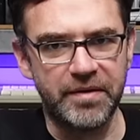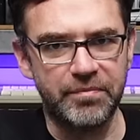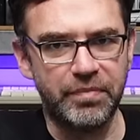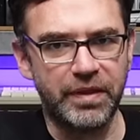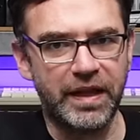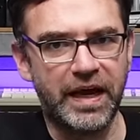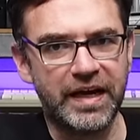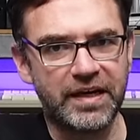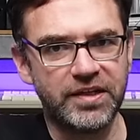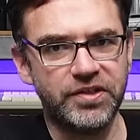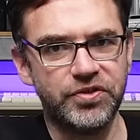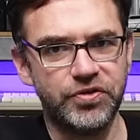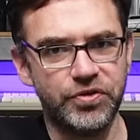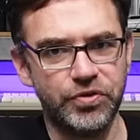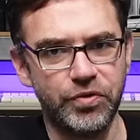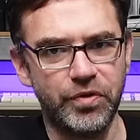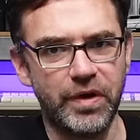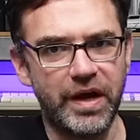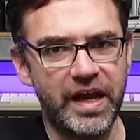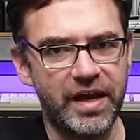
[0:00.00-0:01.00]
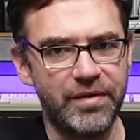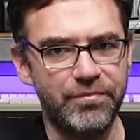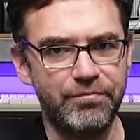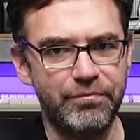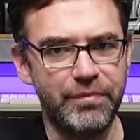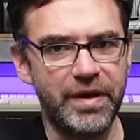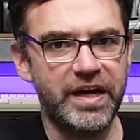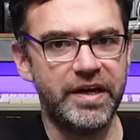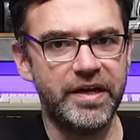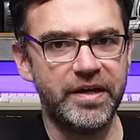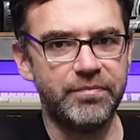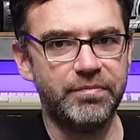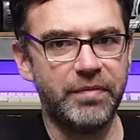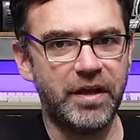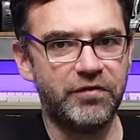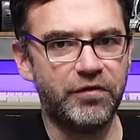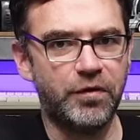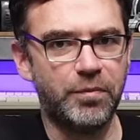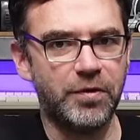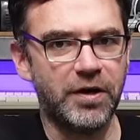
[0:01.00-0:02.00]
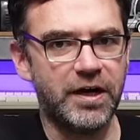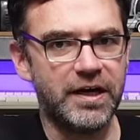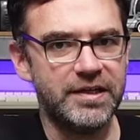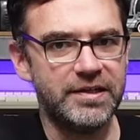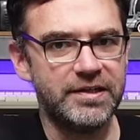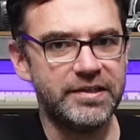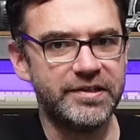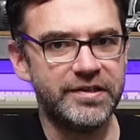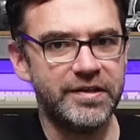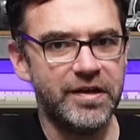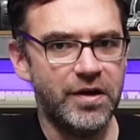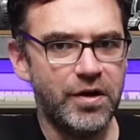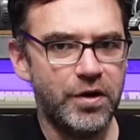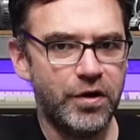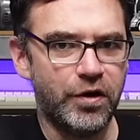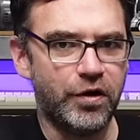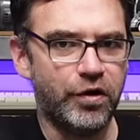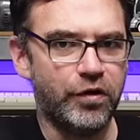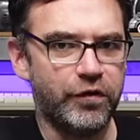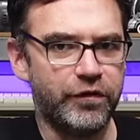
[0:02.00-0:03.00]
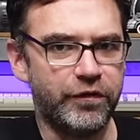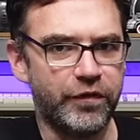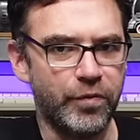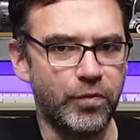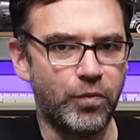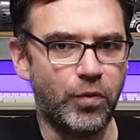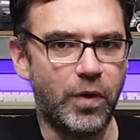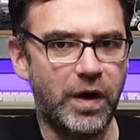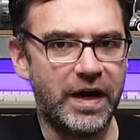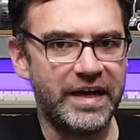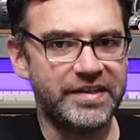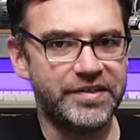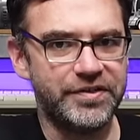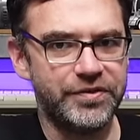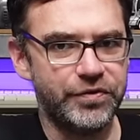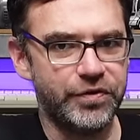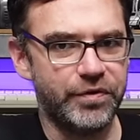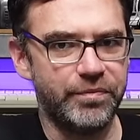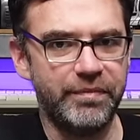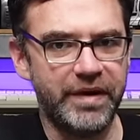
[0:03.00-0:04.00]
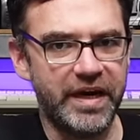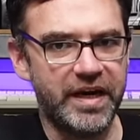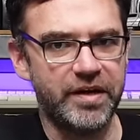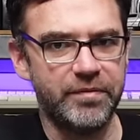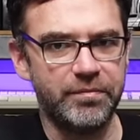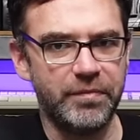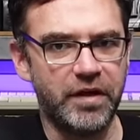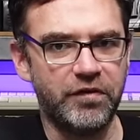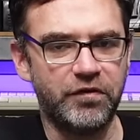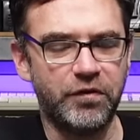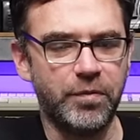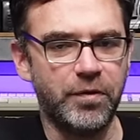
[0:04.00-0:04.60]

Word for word: black to a medium level brightness, or from white to a medium level